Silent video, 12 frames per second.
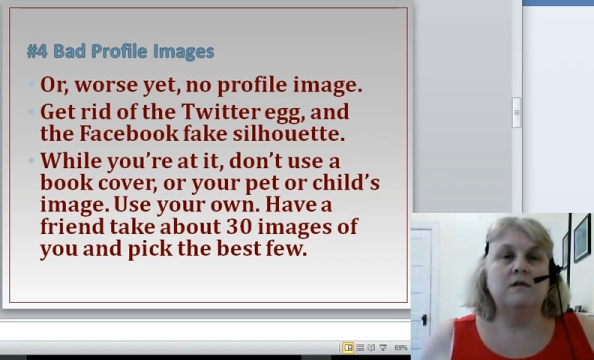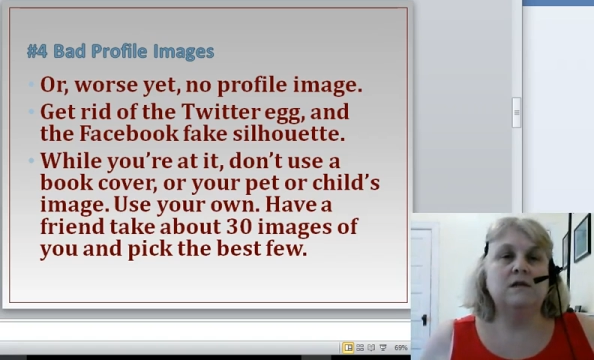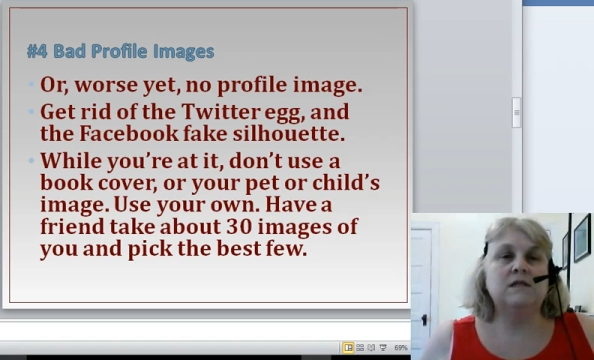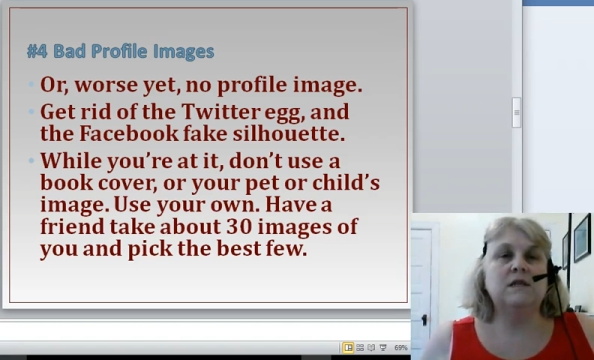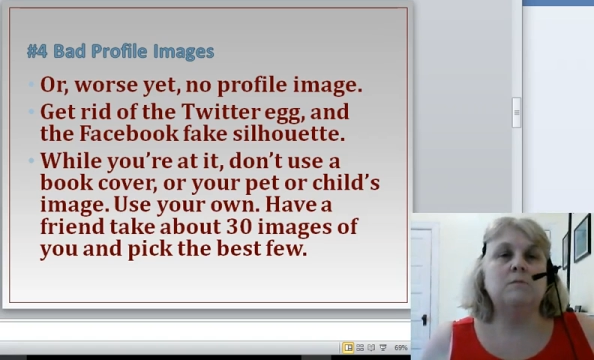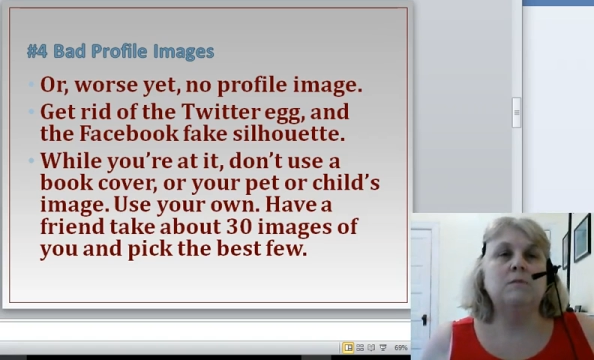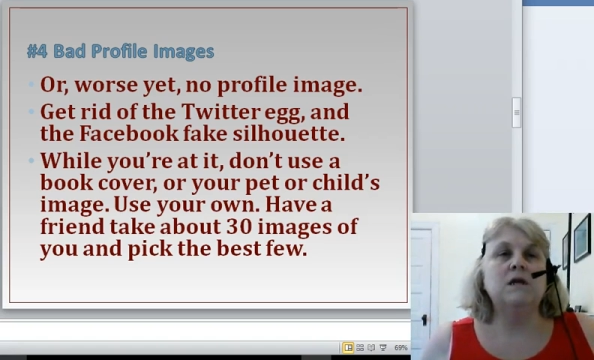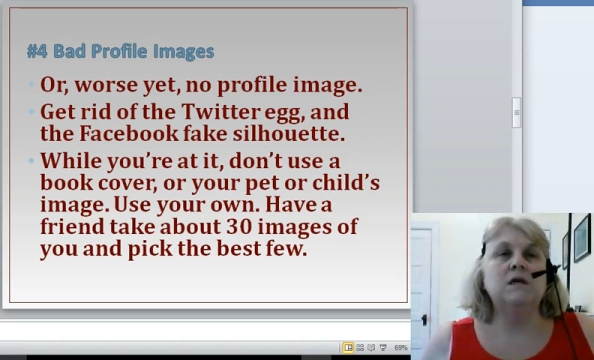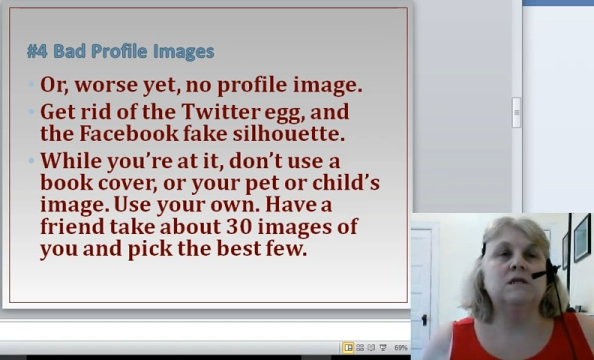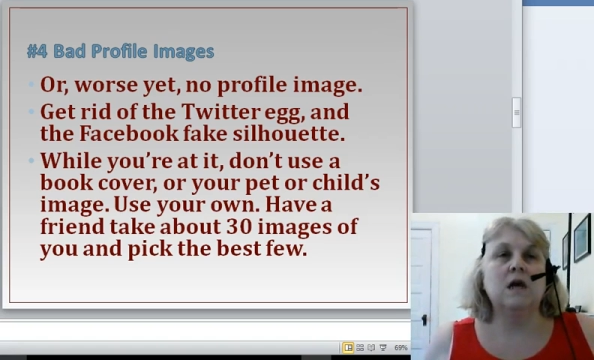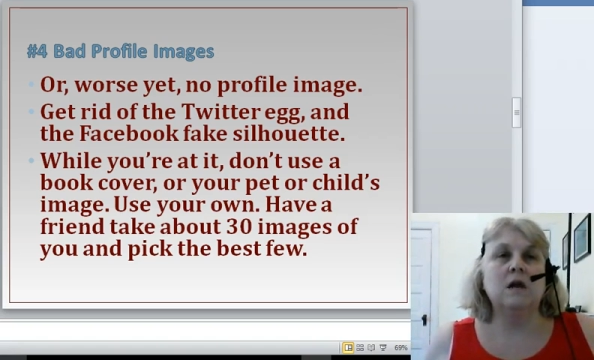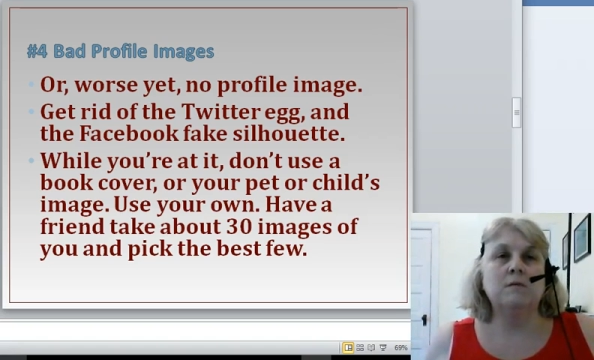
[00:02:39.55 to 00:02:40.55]
that somebody
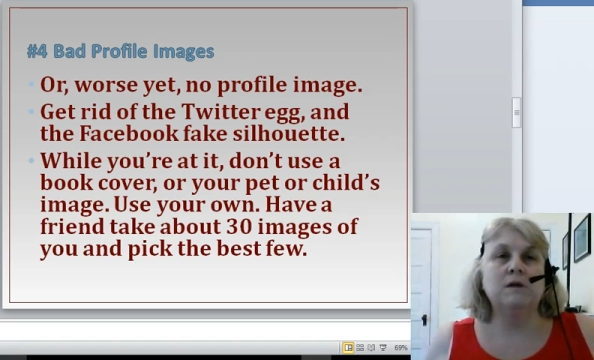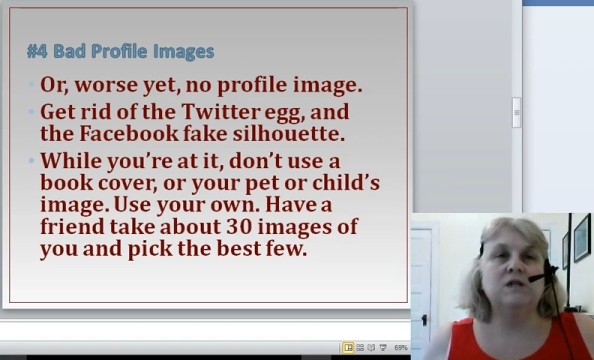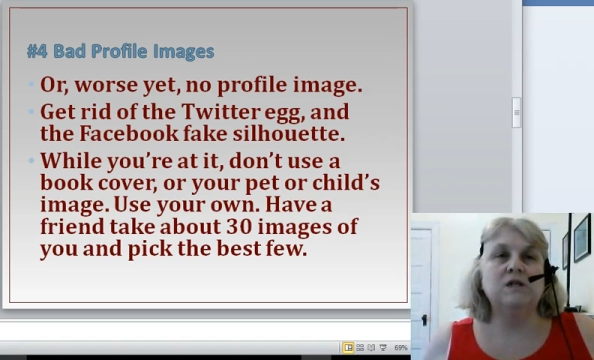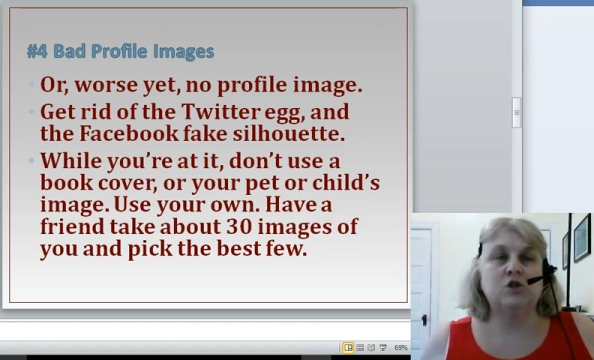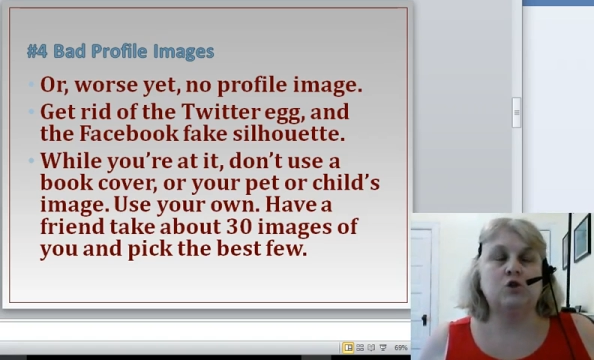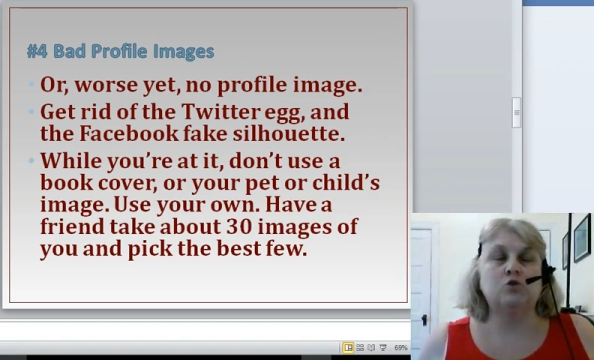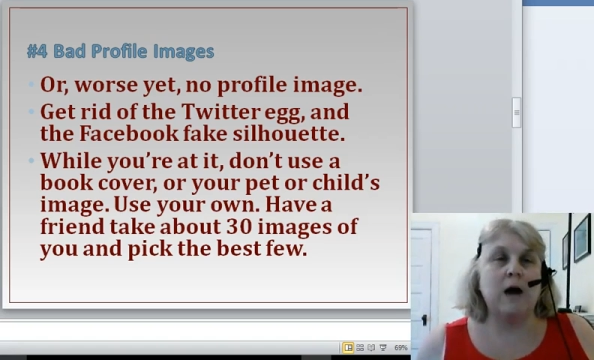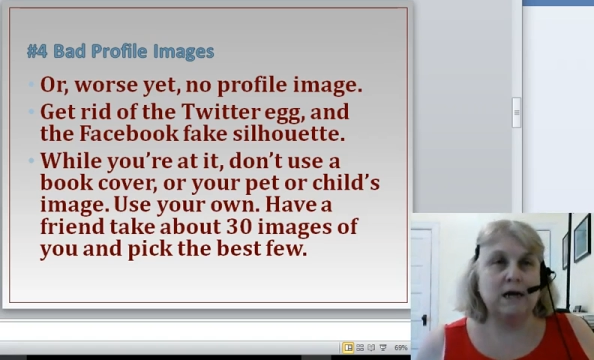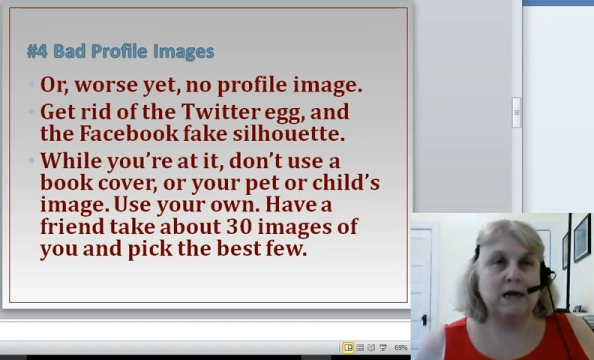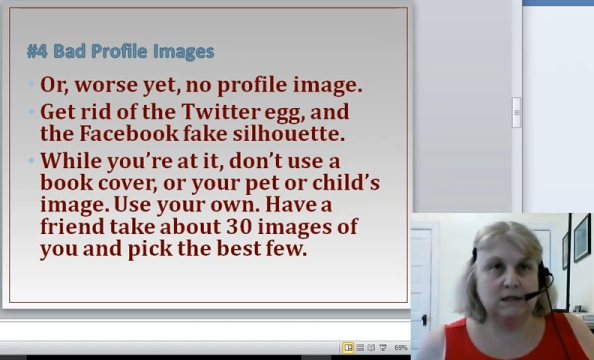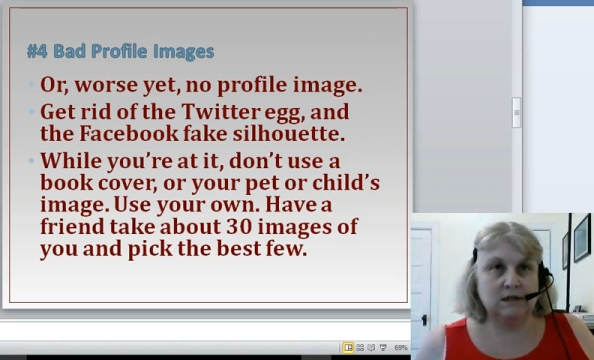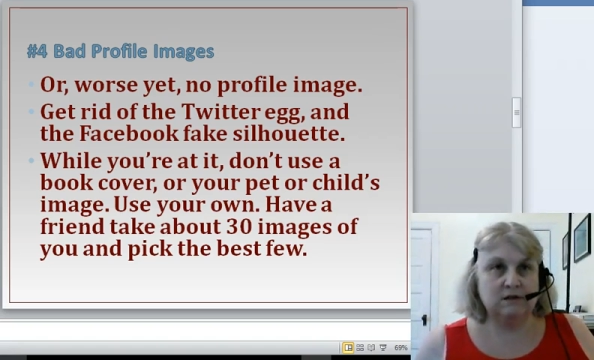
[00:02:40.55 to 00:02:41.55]
is going to be
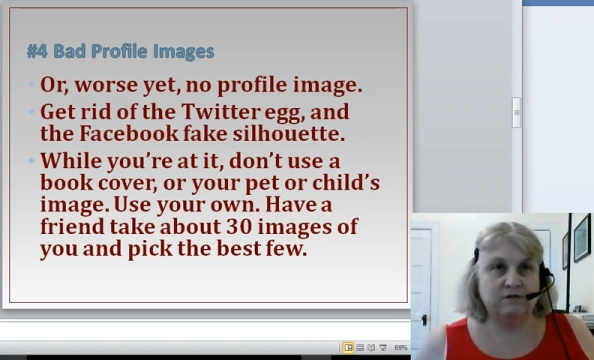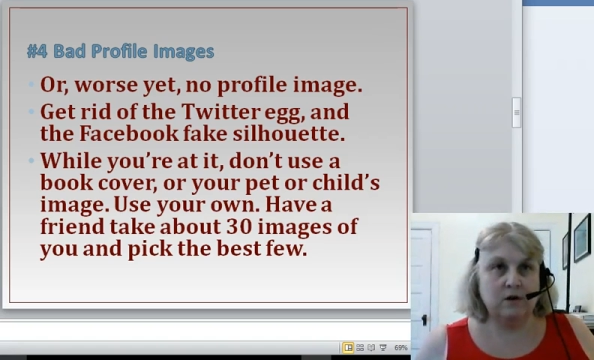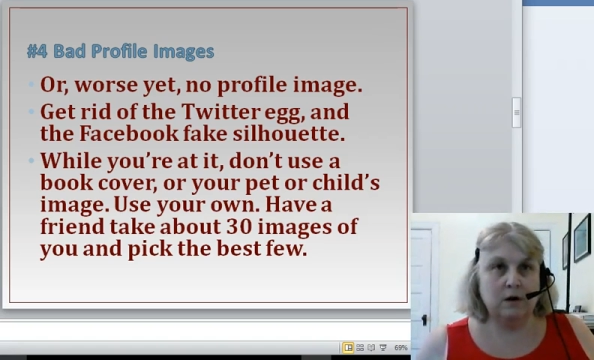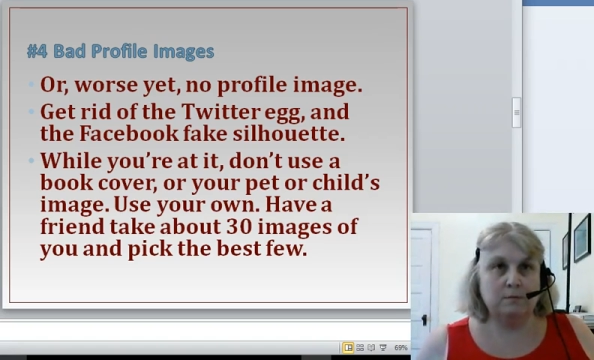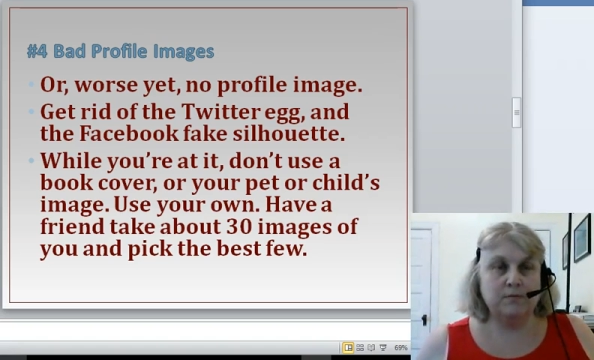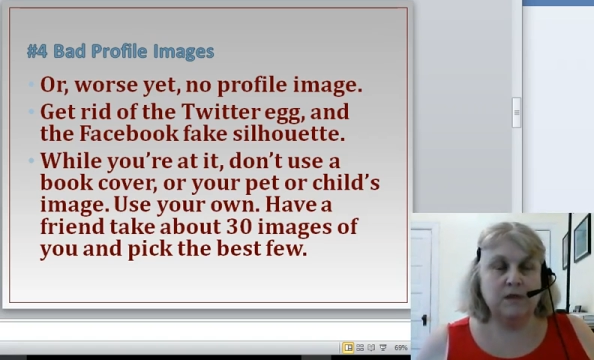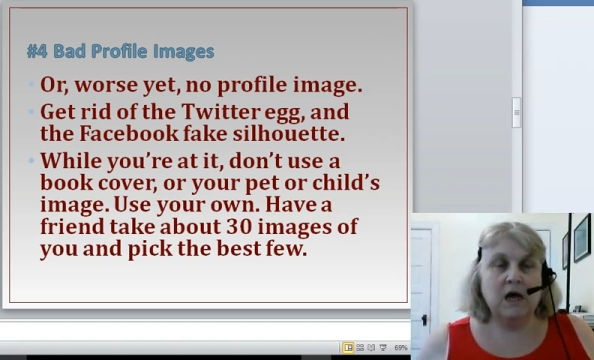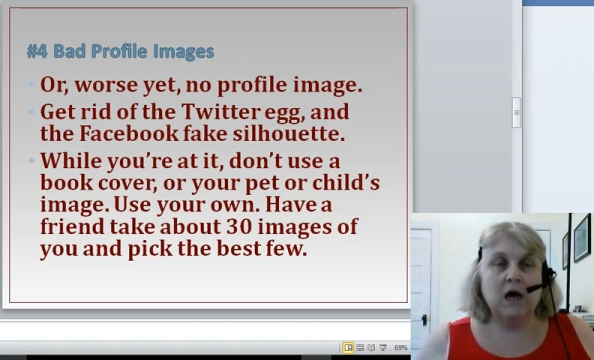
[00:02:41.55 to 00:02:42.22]
distracted from.